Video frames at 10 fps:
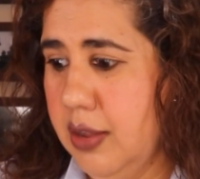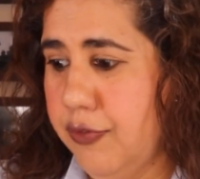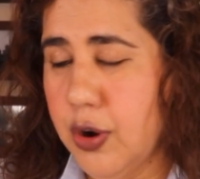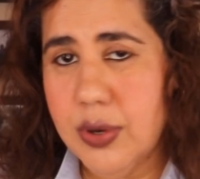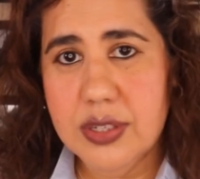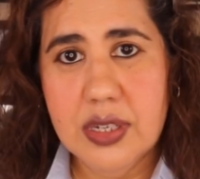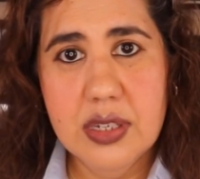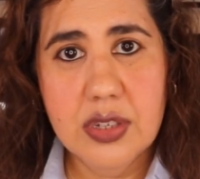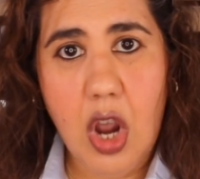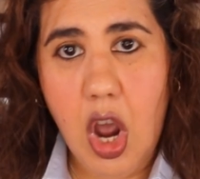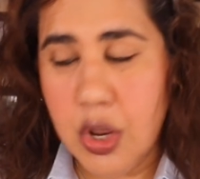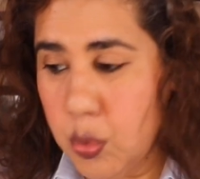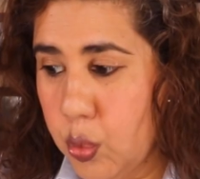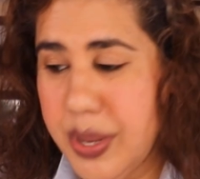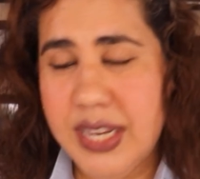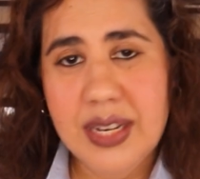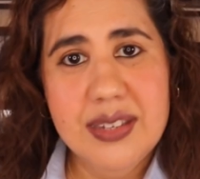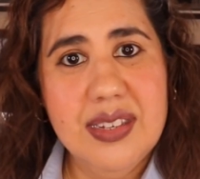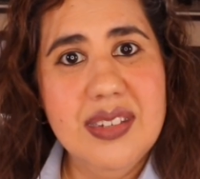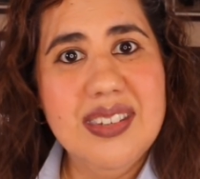It focuses on
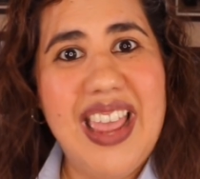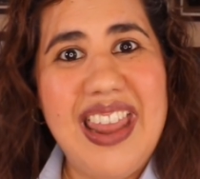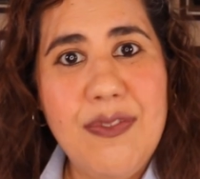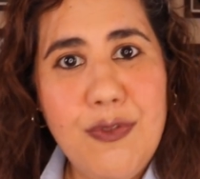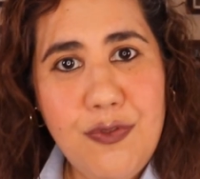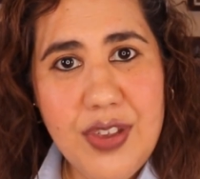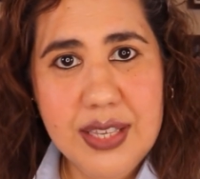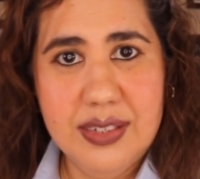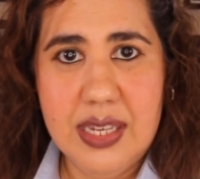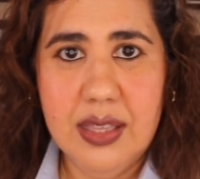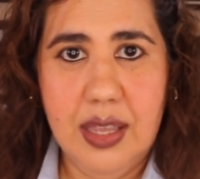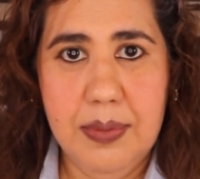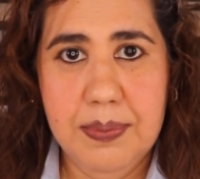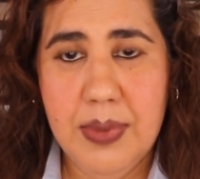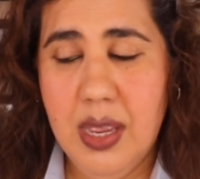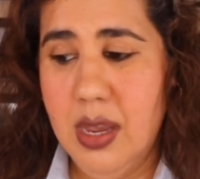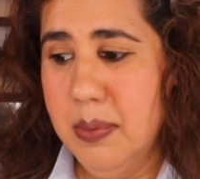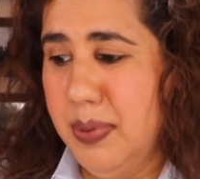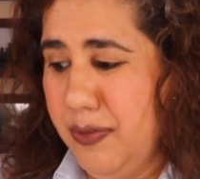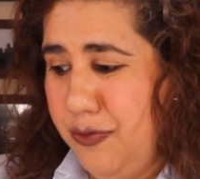weaknesses and fixing them.
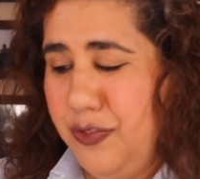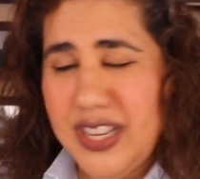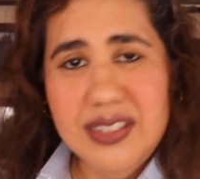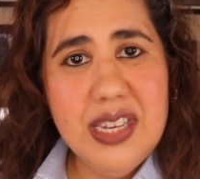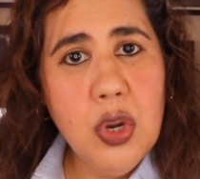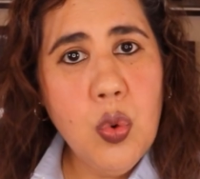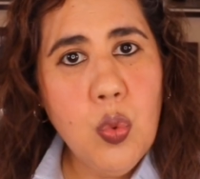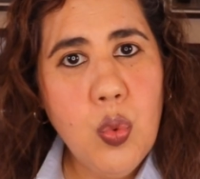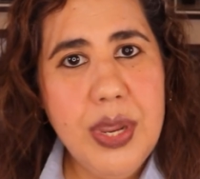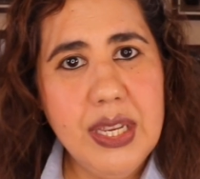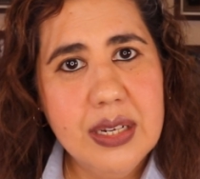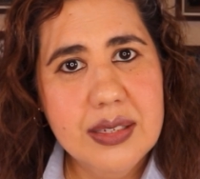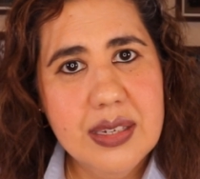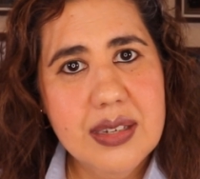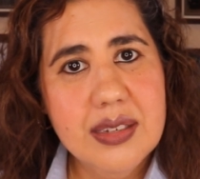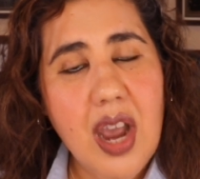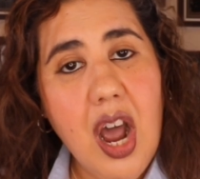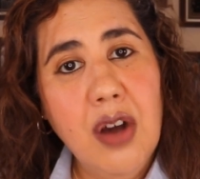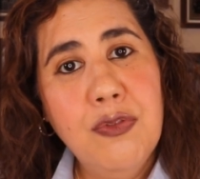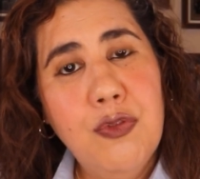But fixing weaknesses
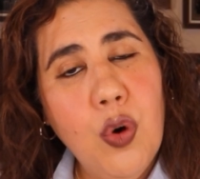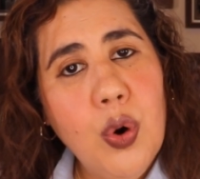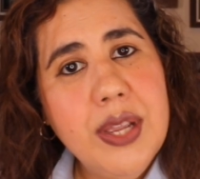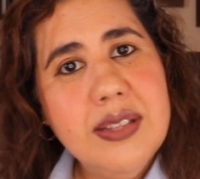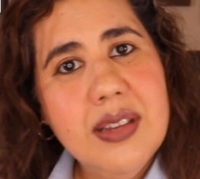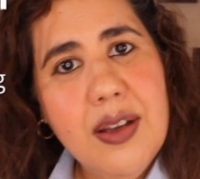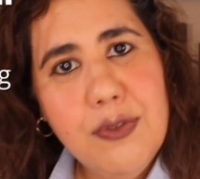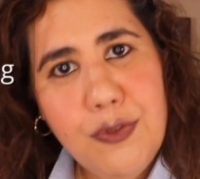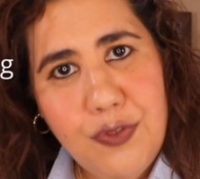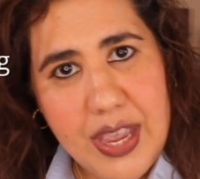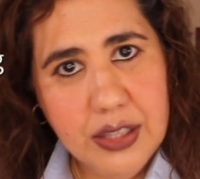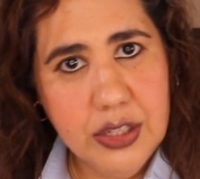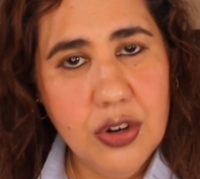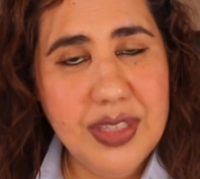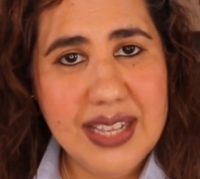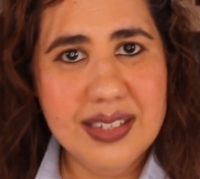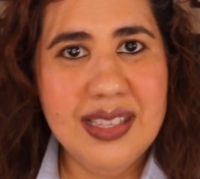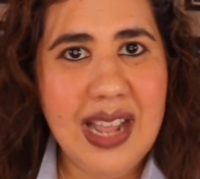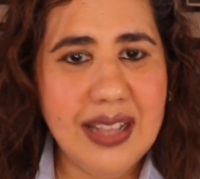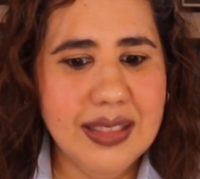avoids failure. That's
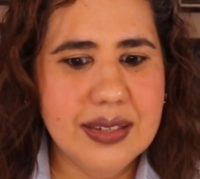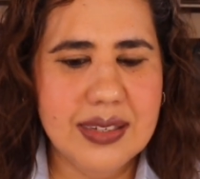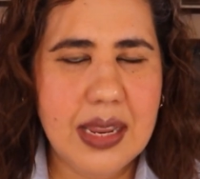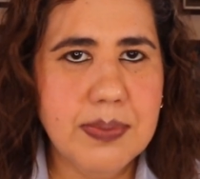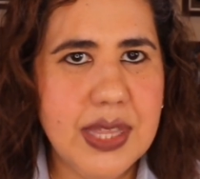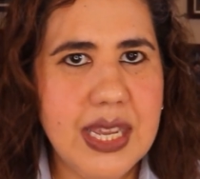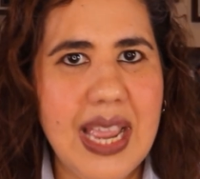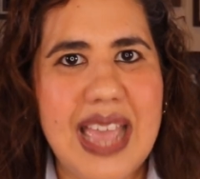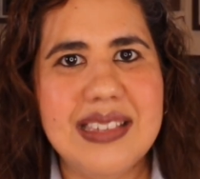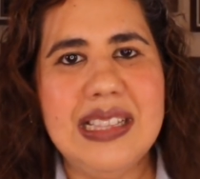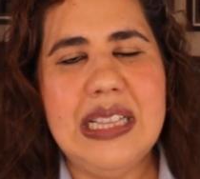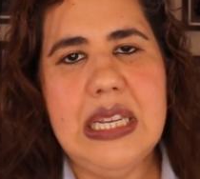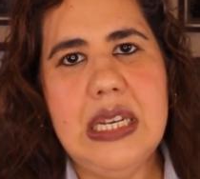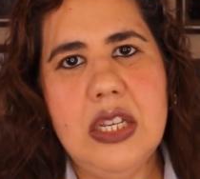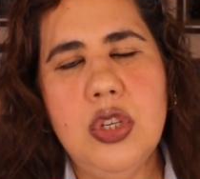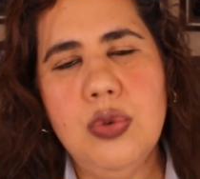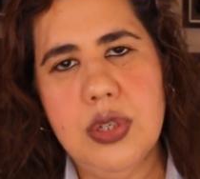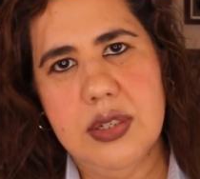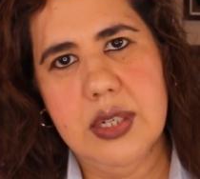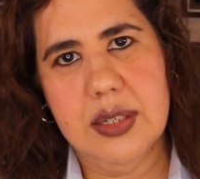not the same thing as leading you
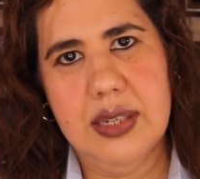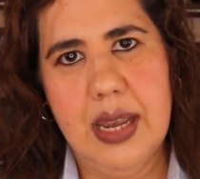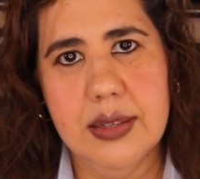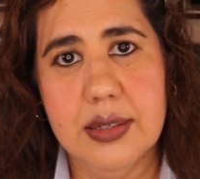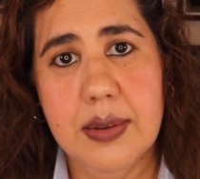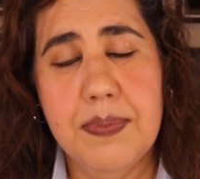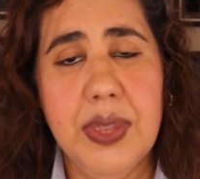to success.